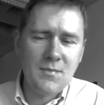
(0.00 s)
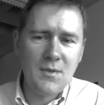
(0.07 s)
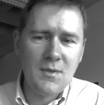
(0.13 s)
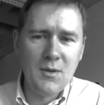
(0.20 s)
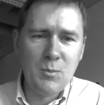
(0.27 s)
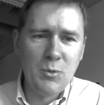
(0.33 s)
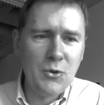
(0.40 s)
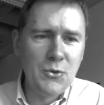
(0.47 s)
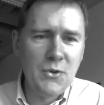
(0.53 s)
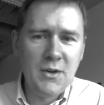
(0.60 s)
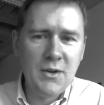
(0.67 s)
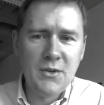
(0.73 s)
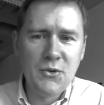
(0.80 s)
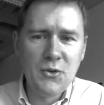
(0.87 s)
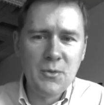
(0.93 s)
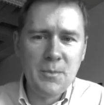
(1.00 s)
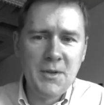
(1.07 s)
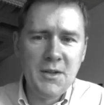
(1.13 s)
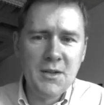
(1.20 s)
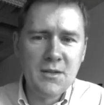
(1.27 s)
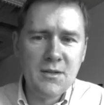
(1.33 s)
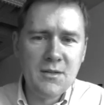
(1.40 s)
the
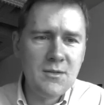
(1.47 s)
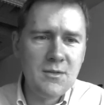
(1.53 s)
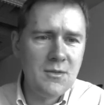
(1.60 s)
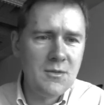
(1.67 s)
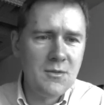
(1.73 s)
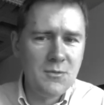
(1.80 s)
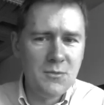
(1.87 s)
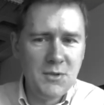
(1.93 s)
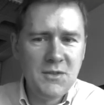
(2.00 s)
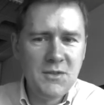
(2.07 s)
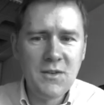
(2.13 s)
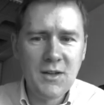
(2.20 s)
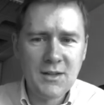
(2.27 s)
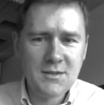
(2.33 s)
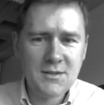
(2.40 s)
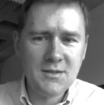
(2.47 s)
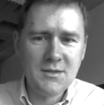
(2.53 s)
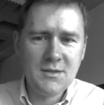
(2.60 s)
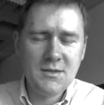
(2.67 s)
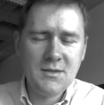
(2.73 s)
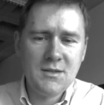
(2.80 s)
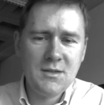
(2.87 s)
Proto-Indo-European
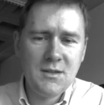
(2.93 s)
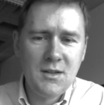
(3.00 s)
reflexes,